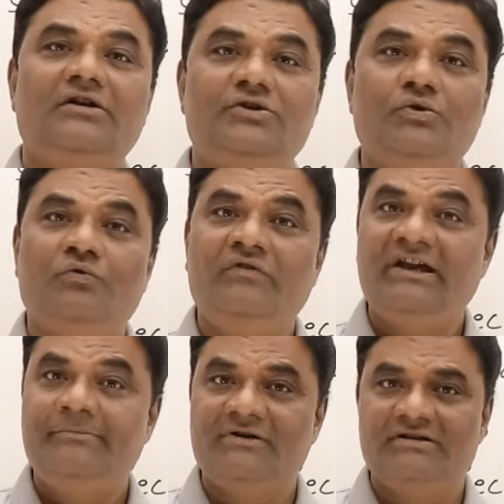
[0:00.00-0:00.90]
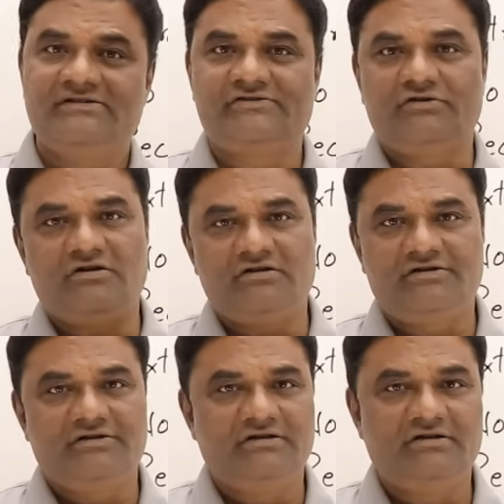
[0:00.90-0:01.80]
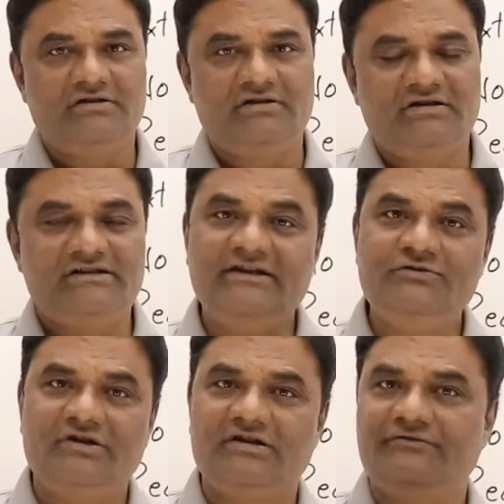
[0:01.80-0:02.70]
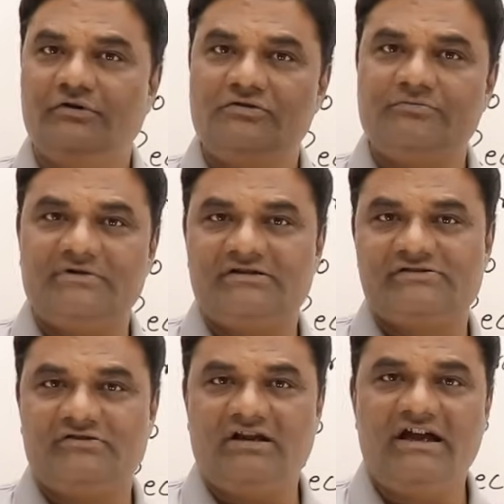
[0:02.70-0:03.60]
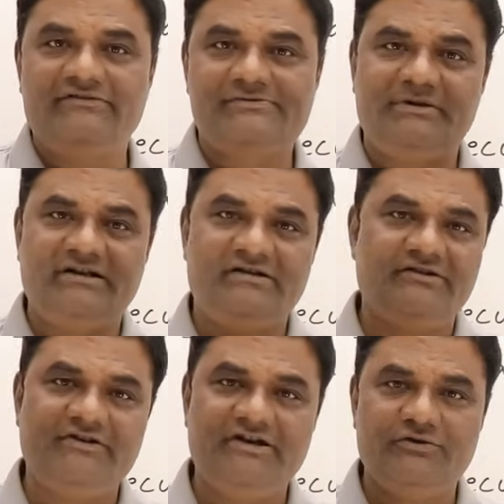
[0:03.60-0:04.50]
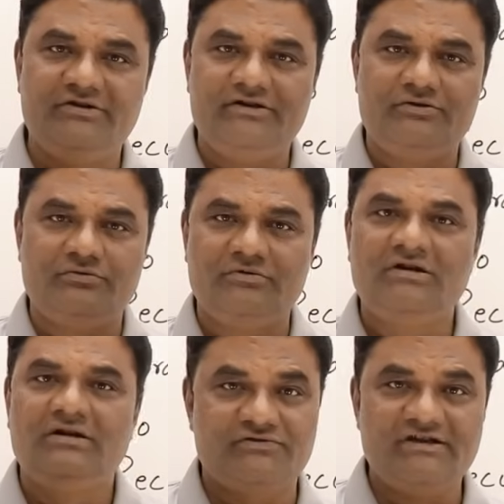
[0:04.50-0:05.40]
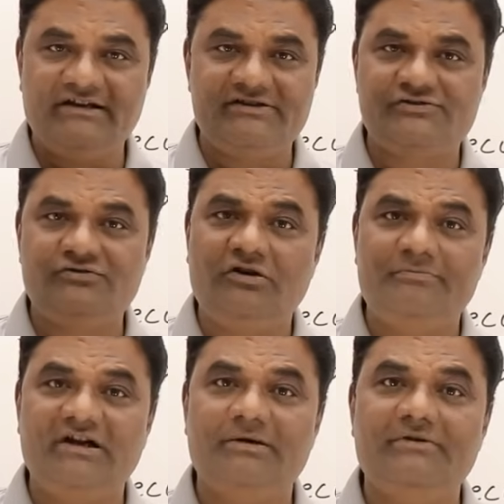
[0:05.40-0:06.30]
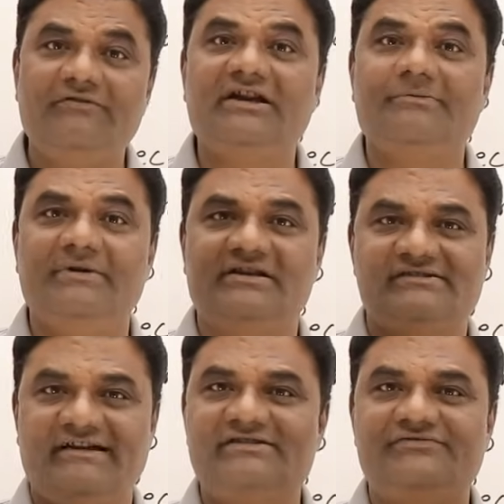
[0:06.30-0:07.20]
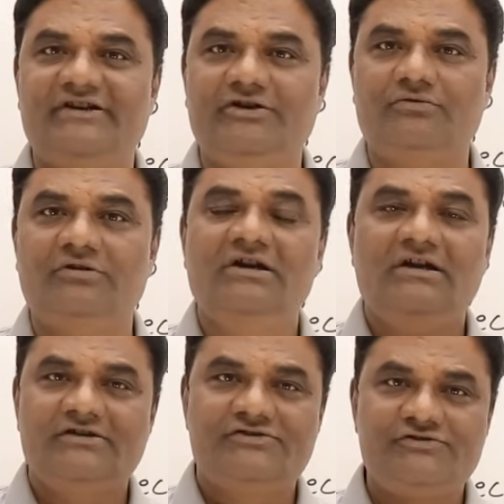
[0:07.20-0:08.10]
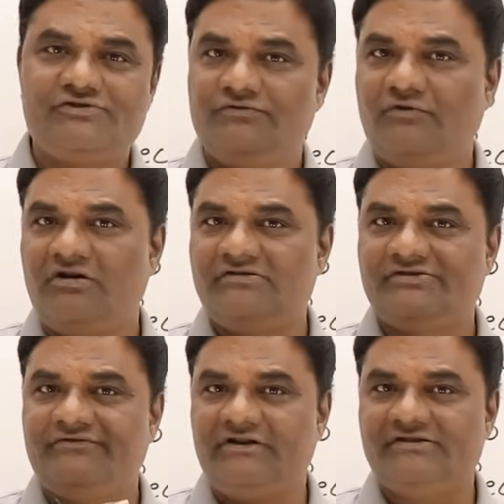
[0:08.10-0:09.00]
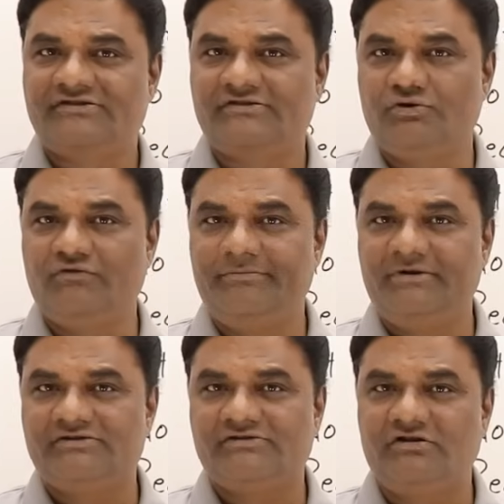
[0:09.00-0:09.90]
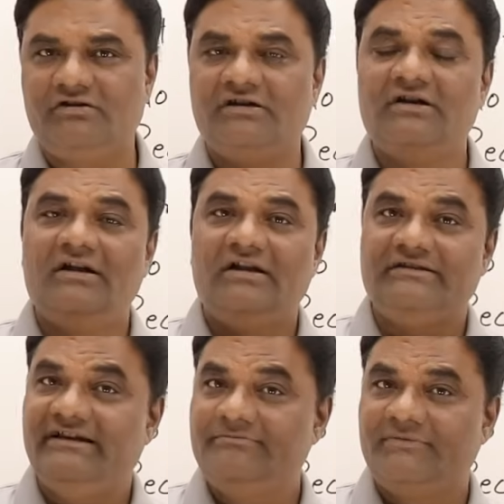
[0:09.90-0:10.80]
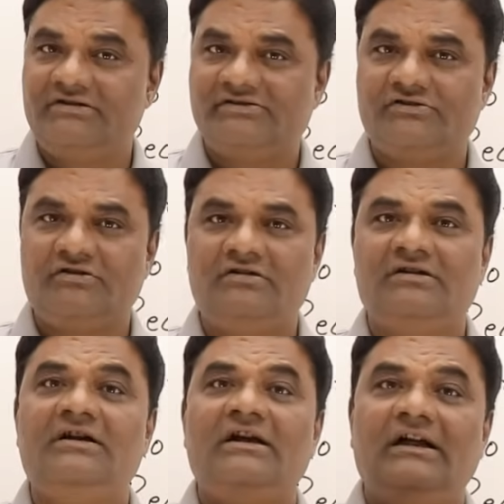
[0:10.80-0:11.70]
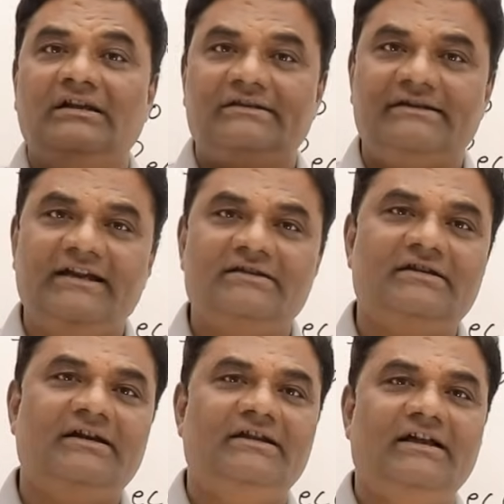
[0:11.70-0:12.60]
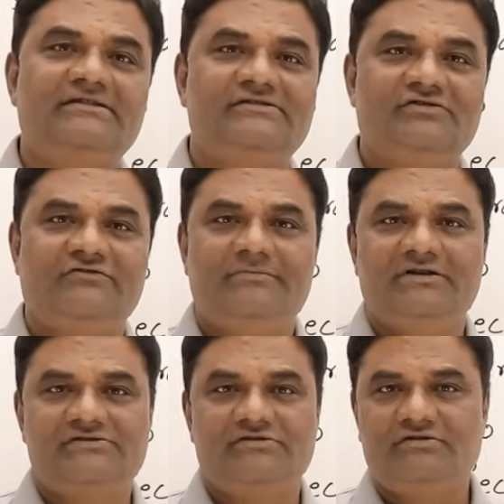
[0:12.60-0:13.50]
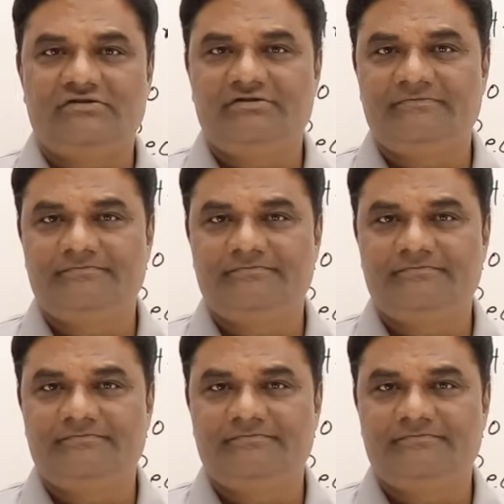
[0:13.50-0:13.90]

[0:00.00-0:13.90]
two-way merge sort, then you can follow merge sort. I have splitted the video into so that it should not become a very big size video. So you should watch first two-way merge sort, then merge sort, then the analysis of merge sort.